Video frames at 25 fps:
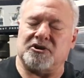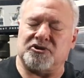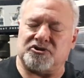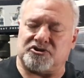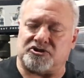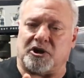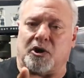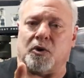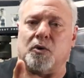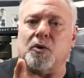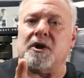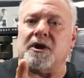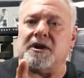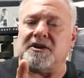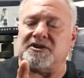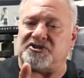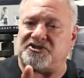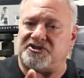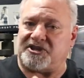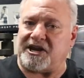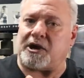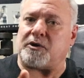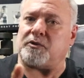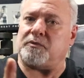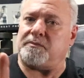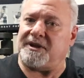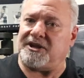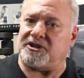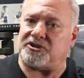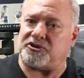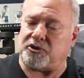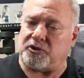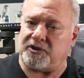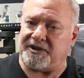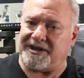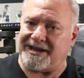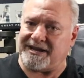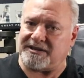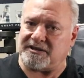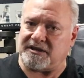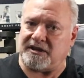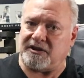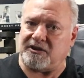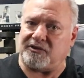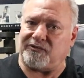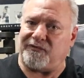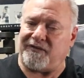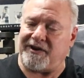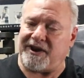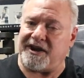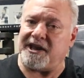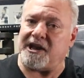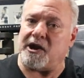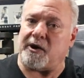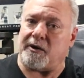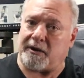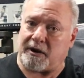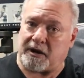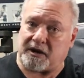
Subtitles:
So stick with me till the end of this video,